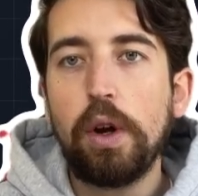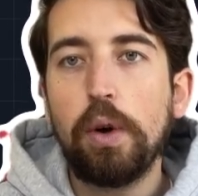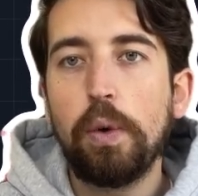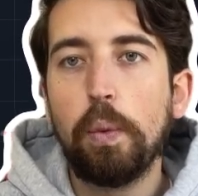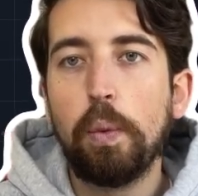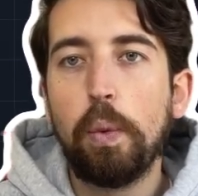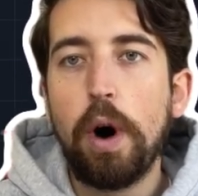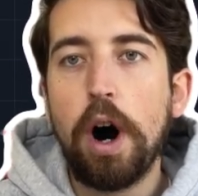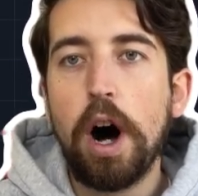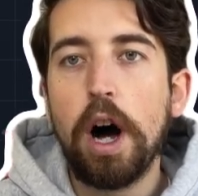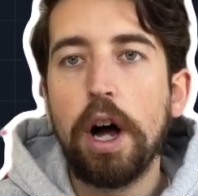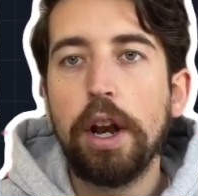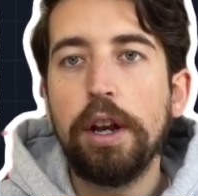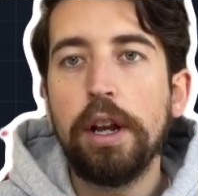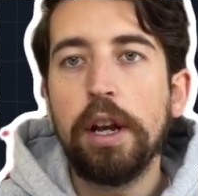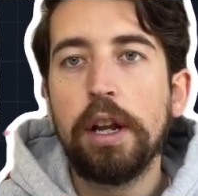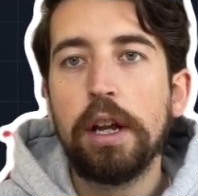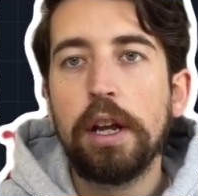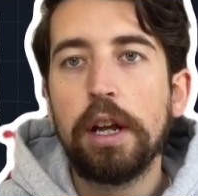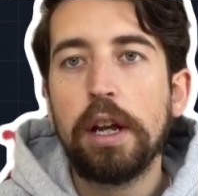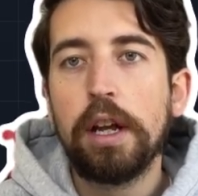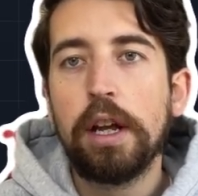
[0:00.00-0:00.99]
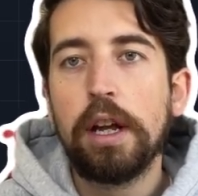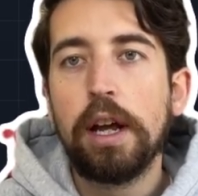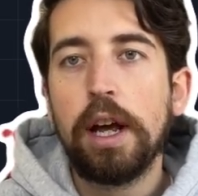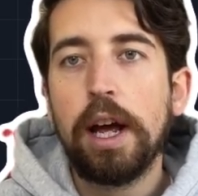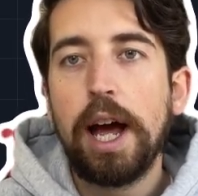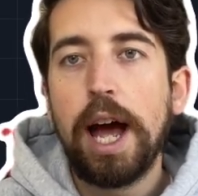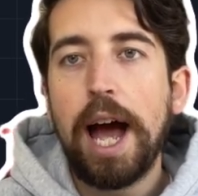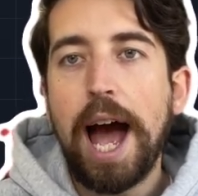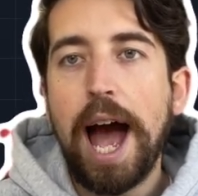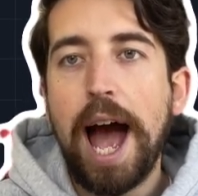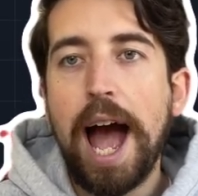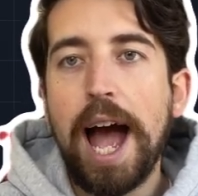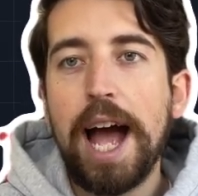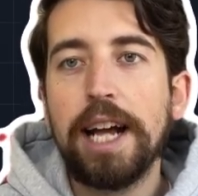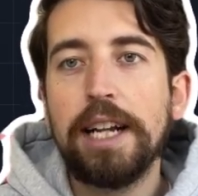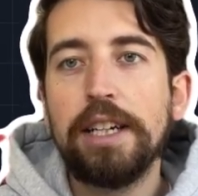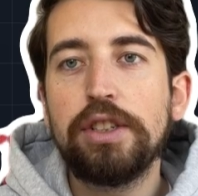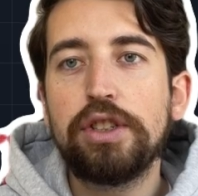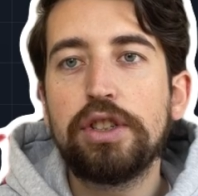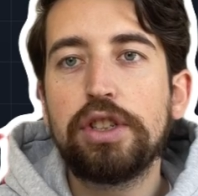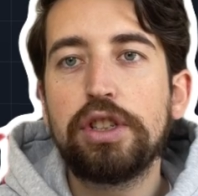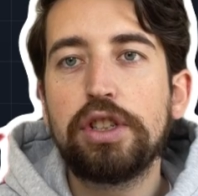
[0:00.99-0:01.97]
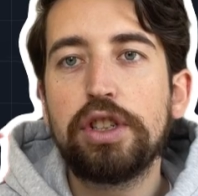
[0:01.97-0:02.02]
1
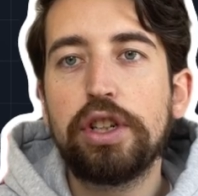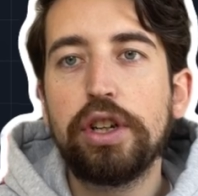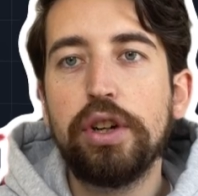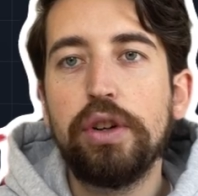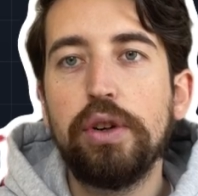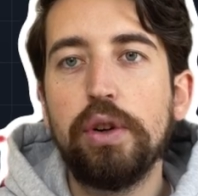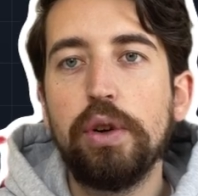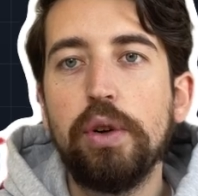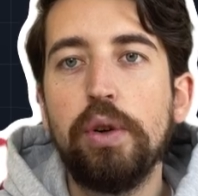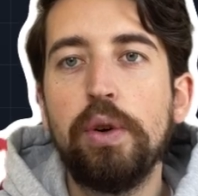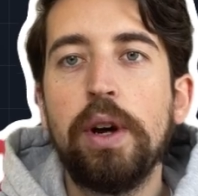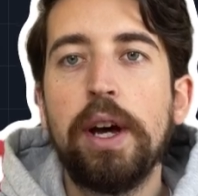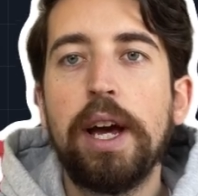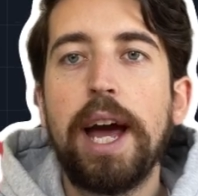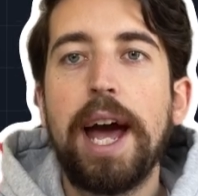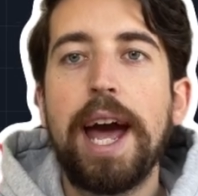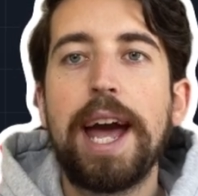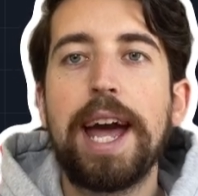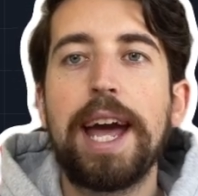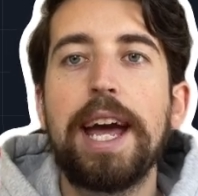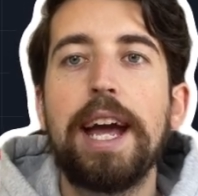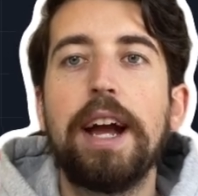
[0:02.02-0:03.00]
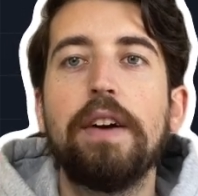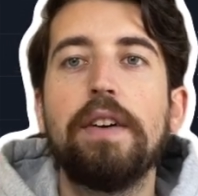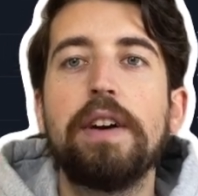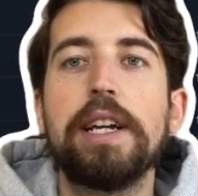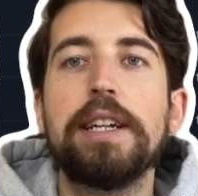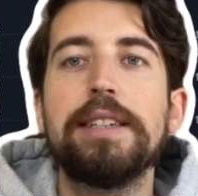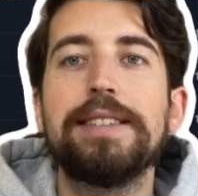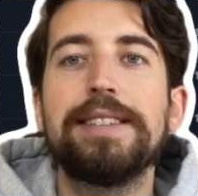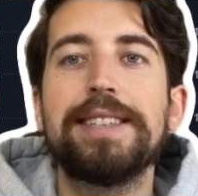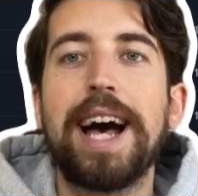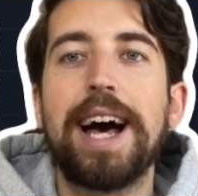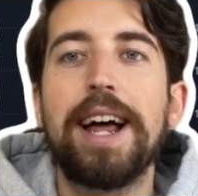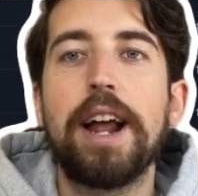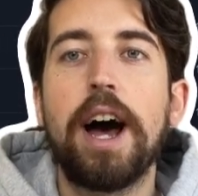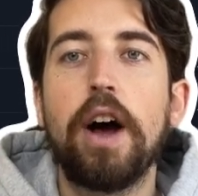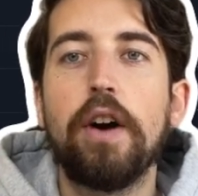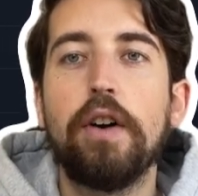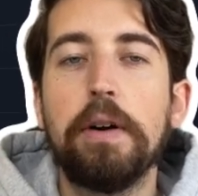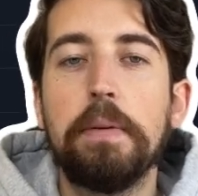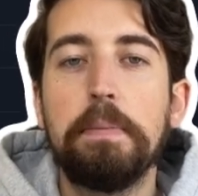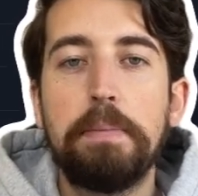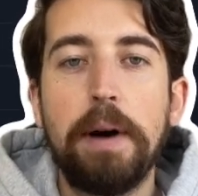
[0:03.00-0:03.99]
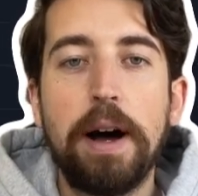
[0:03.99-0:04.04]
and 2 areas that
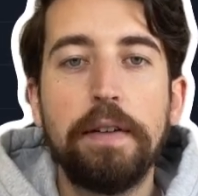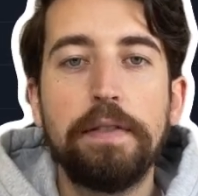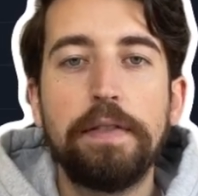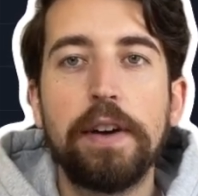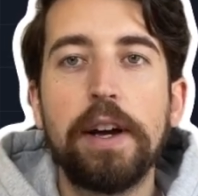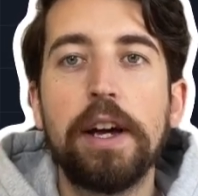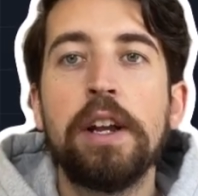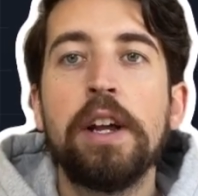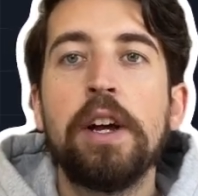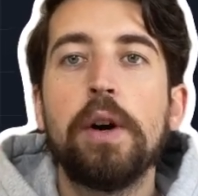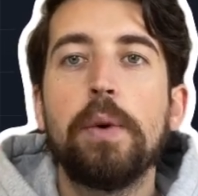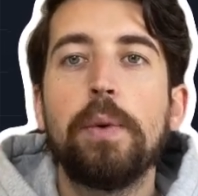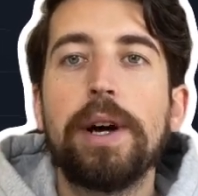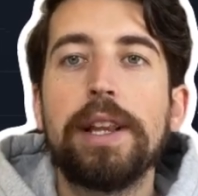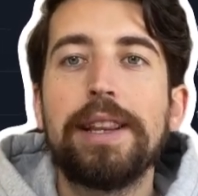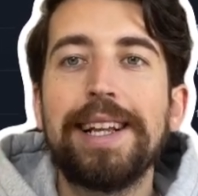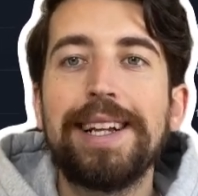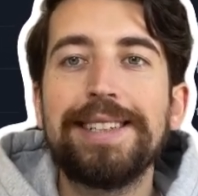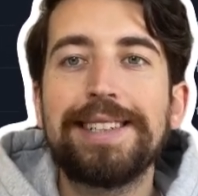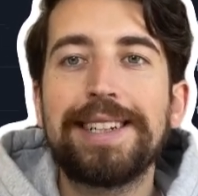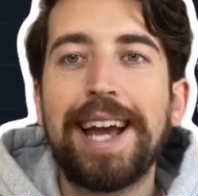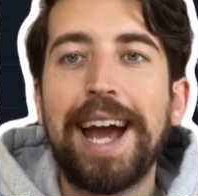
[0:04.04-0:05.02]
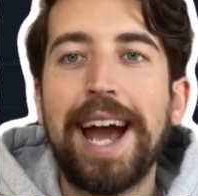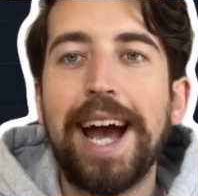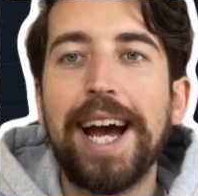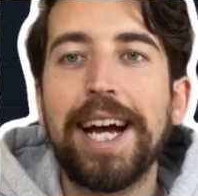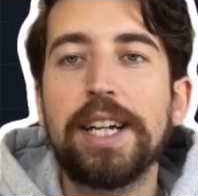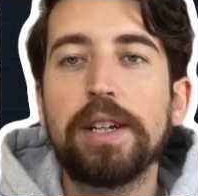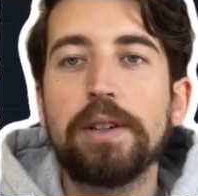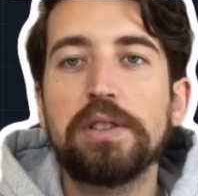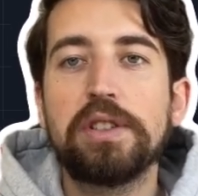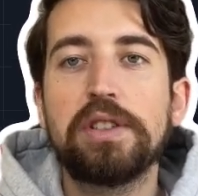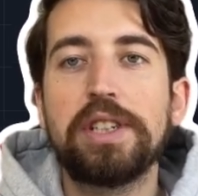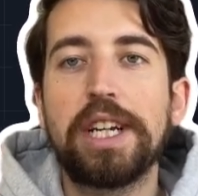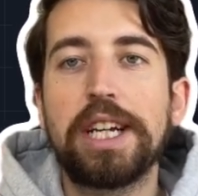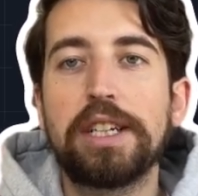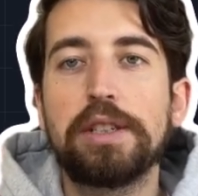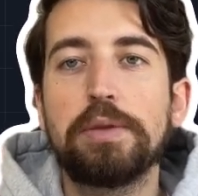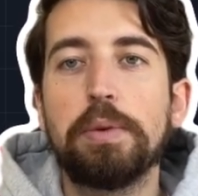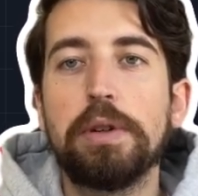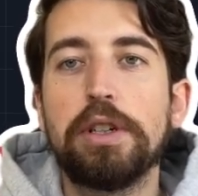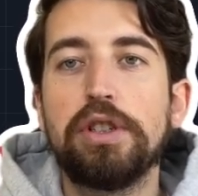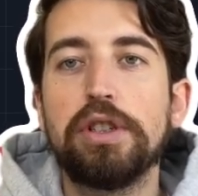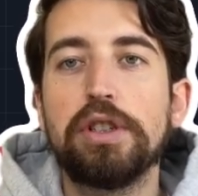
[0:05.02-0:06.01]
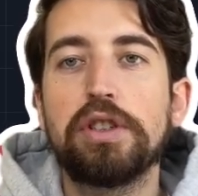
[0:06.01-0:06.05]
are above it where these
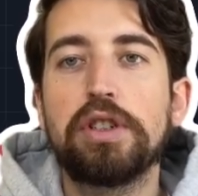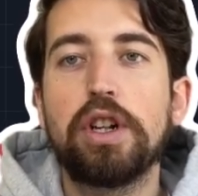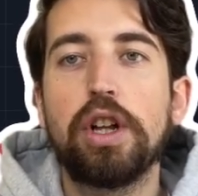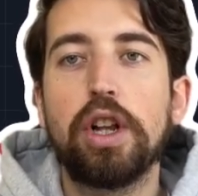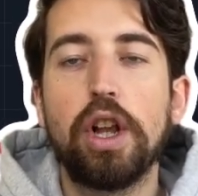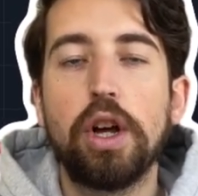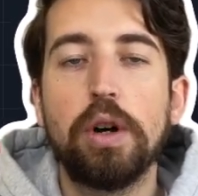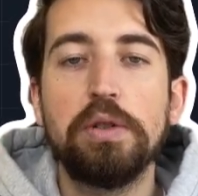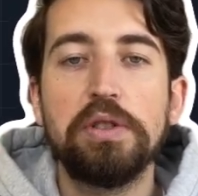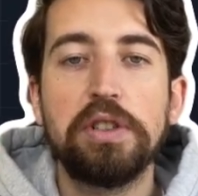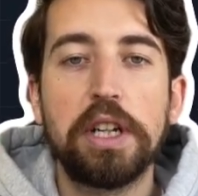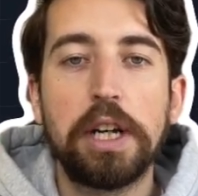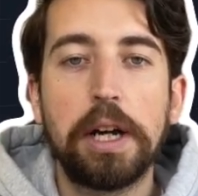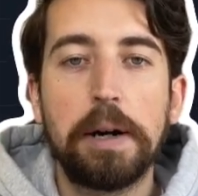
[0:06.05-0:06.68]
candlesticks were just closing